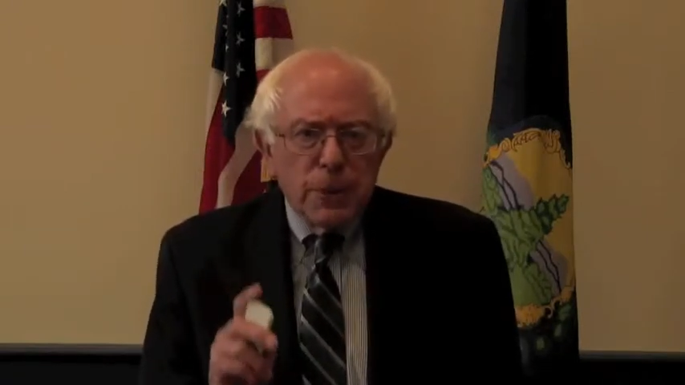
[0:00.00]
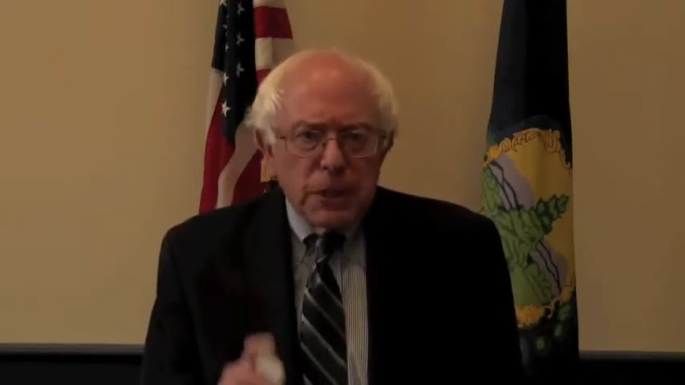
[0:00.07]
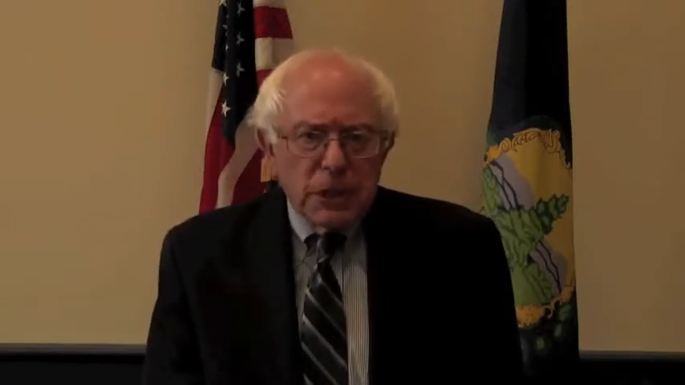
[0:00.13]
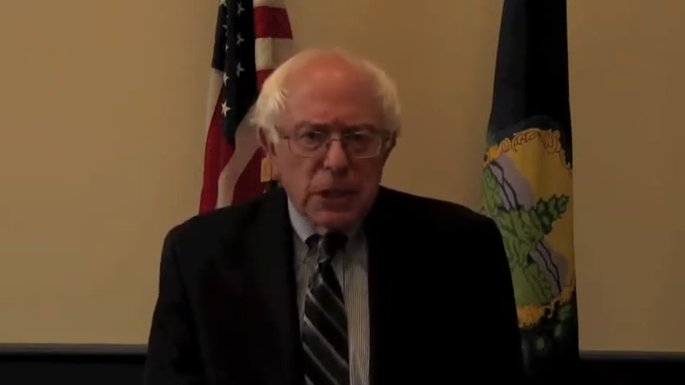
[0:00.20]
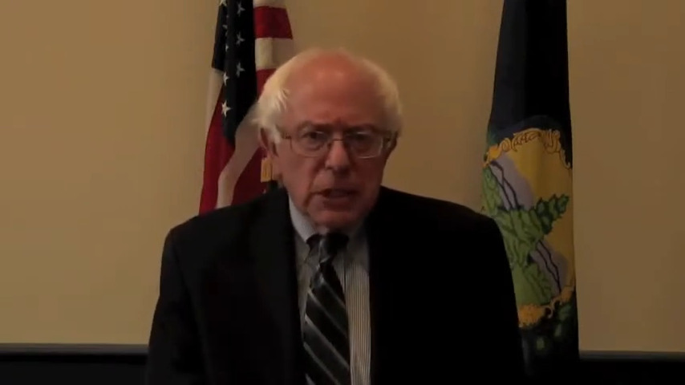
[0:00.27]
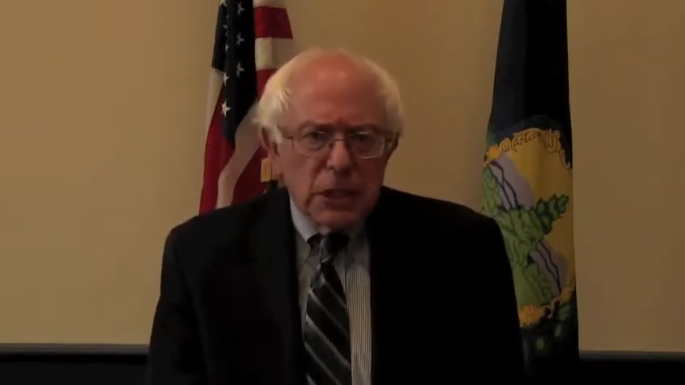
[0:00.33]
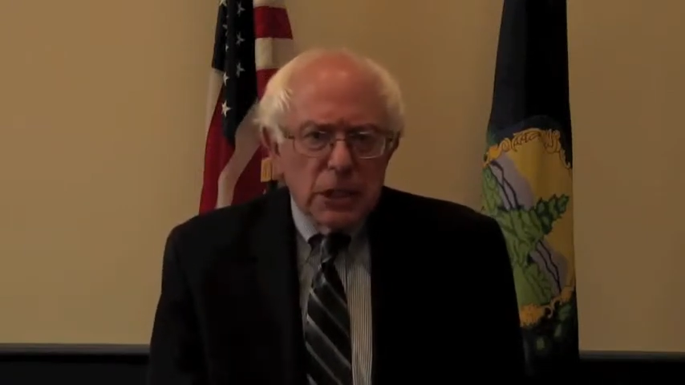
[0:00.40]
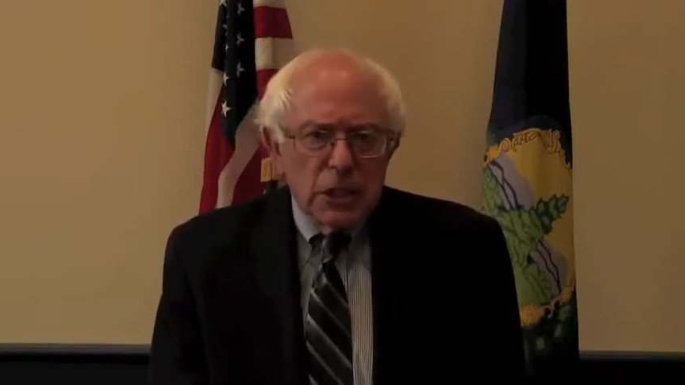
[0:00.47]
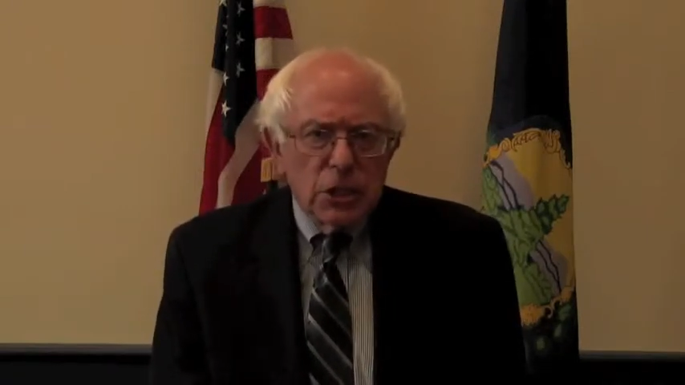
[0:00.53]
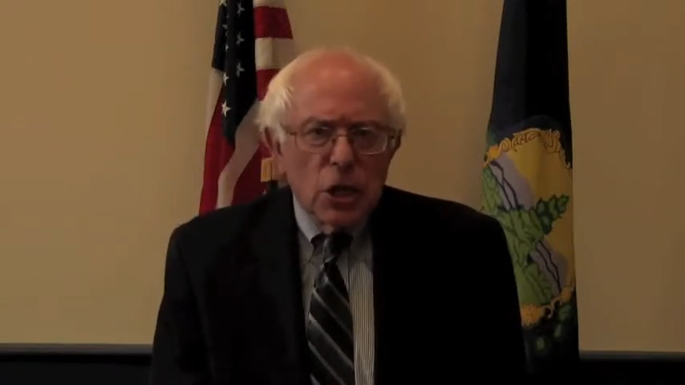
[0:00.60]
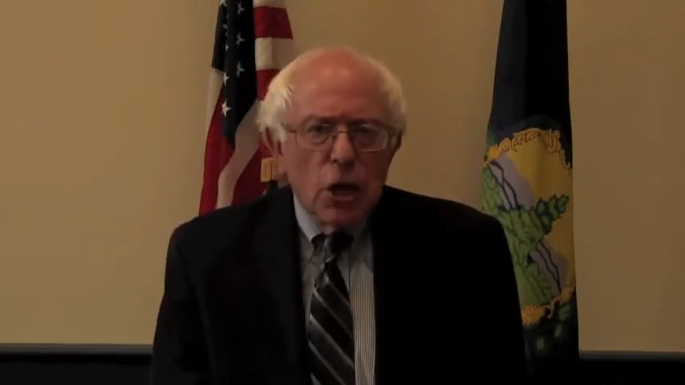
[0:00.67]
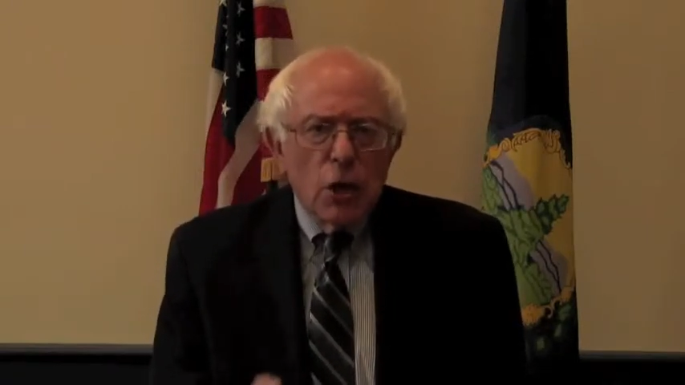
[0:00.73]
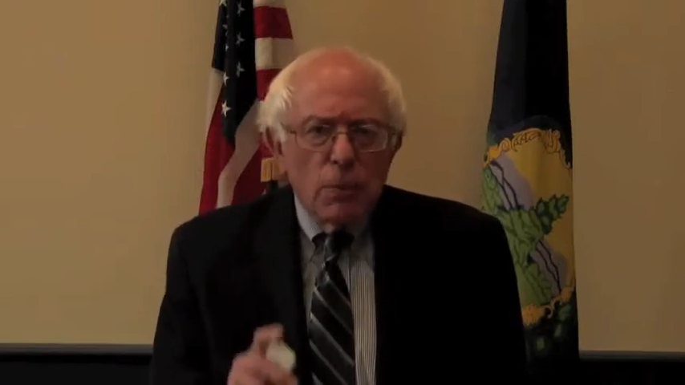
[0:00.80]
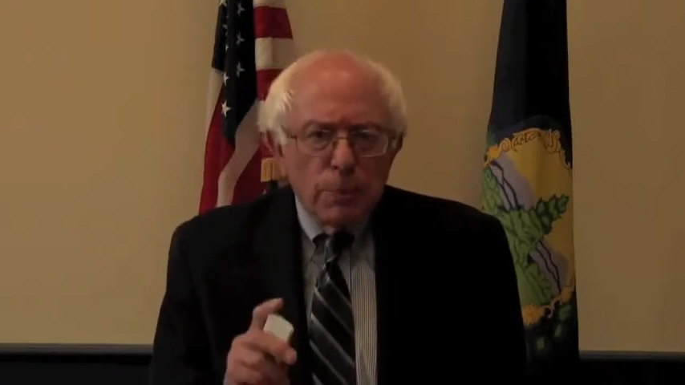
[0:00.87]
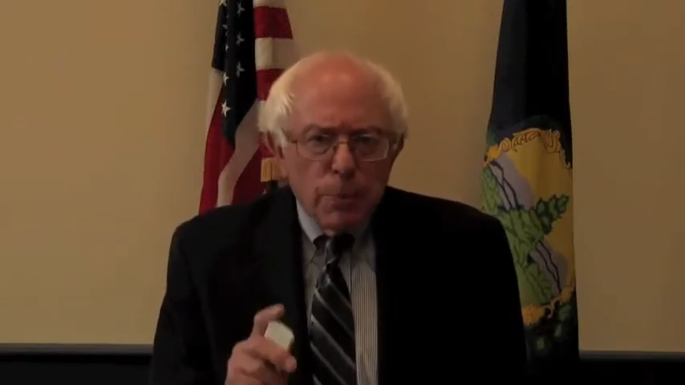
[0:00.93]
businesses
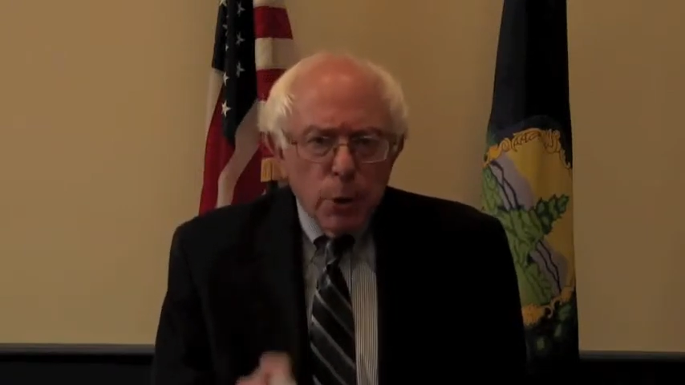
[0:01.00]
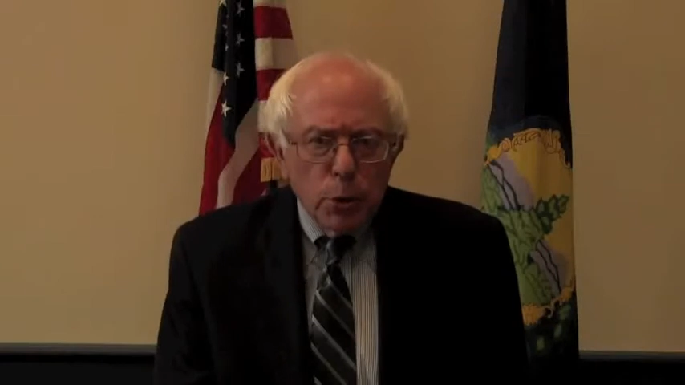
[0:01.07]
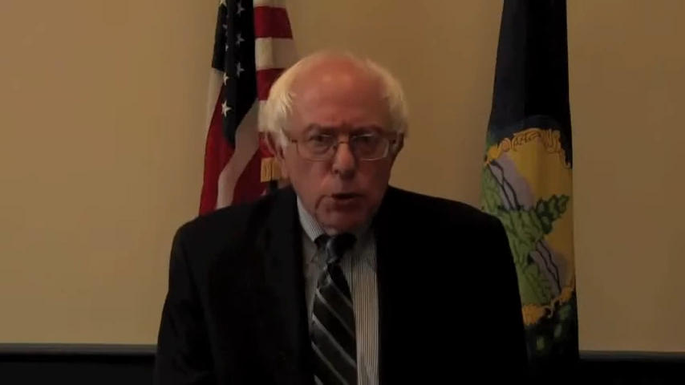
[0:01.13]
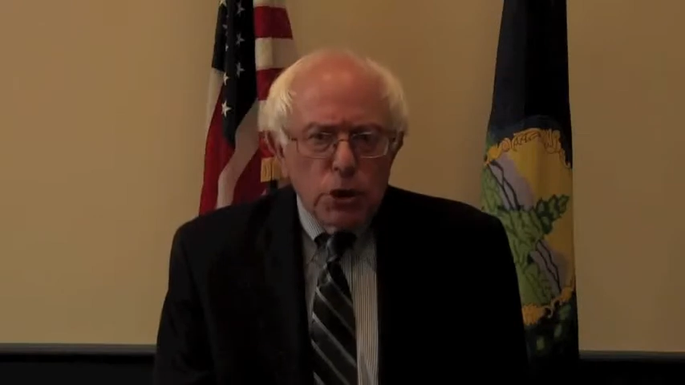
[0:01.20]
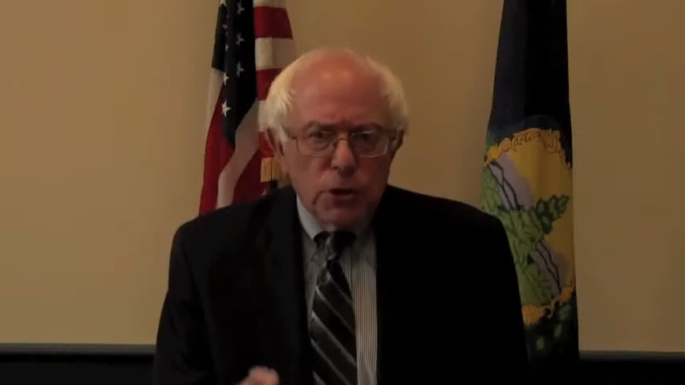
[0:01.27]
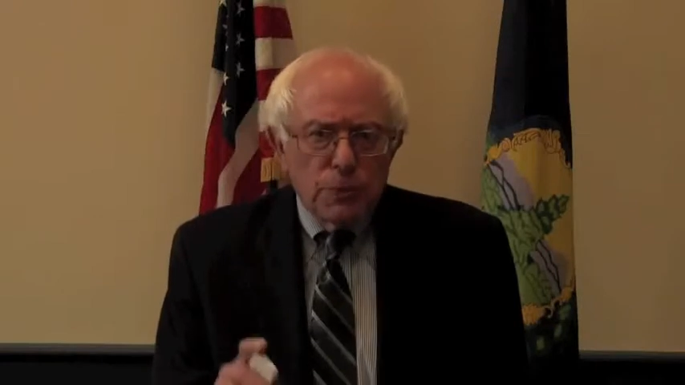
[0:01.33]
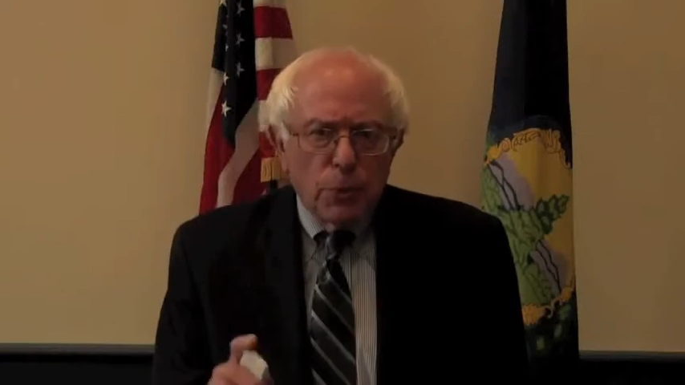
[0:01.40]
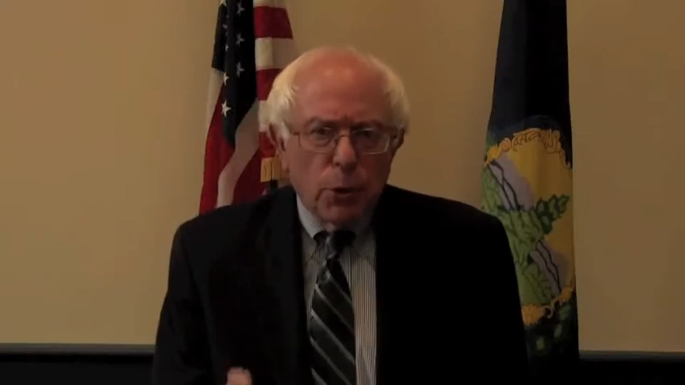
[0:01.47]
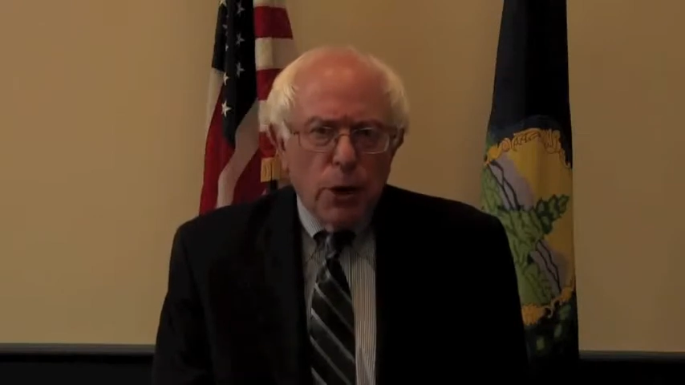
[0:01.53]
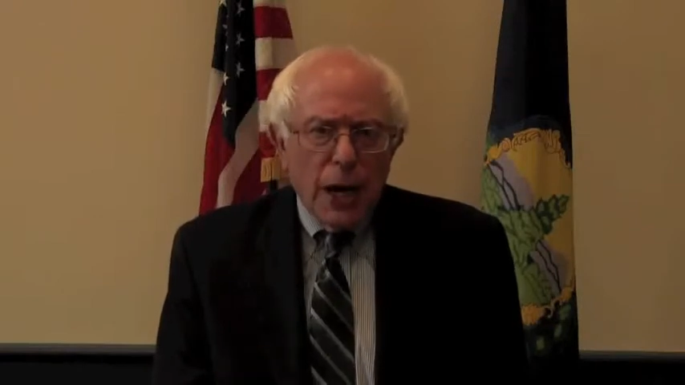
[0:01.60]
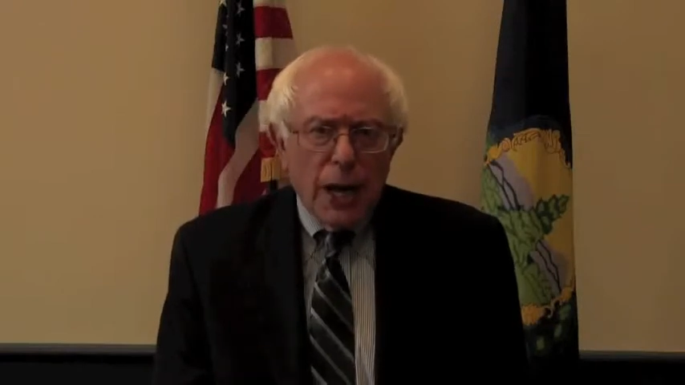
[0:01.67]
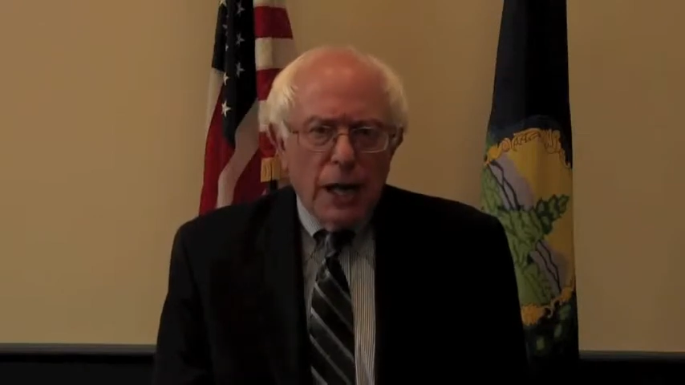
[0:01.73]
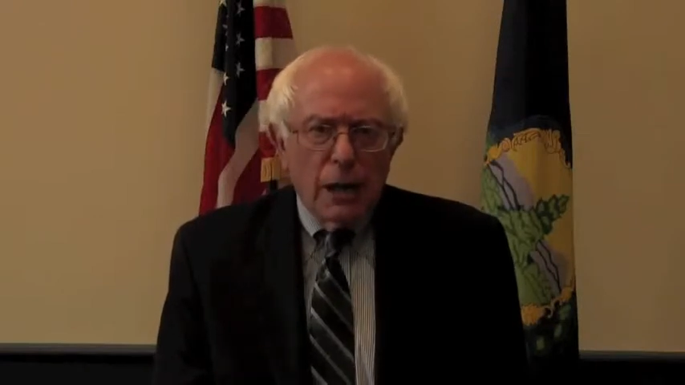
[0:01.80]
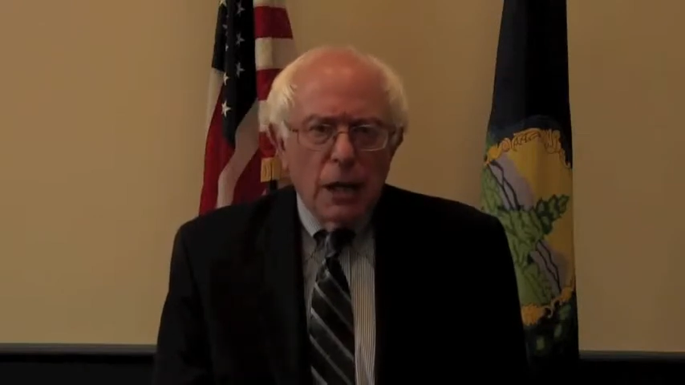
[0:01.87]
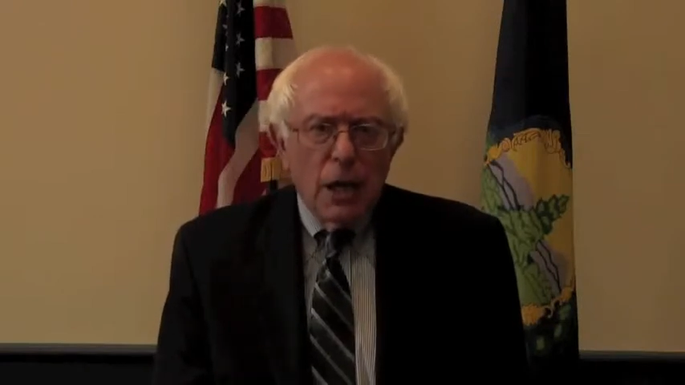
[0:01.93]
boost
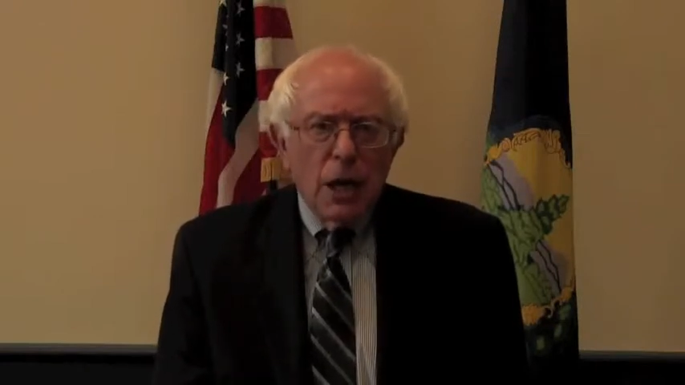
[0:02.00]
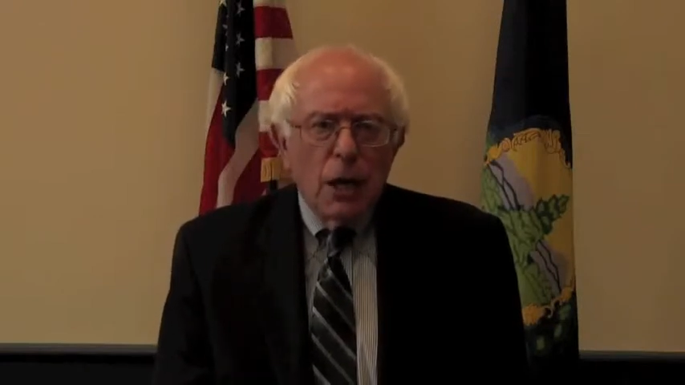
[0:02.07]
morale